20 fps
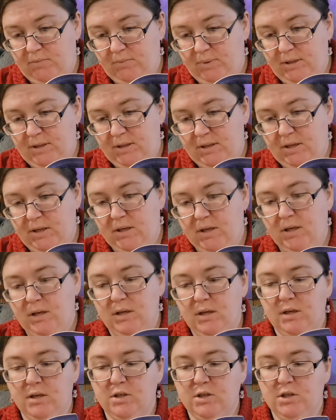with
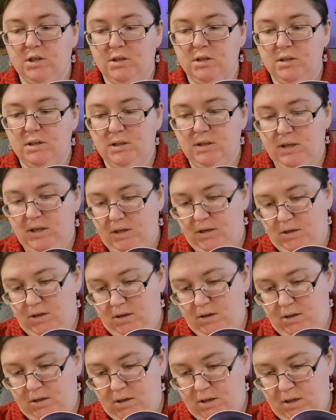
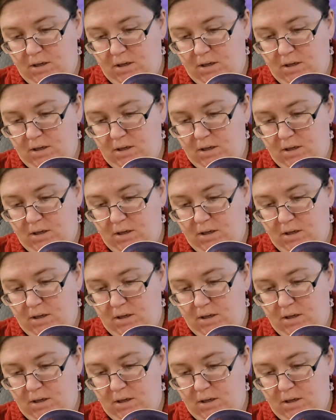Chanticleer.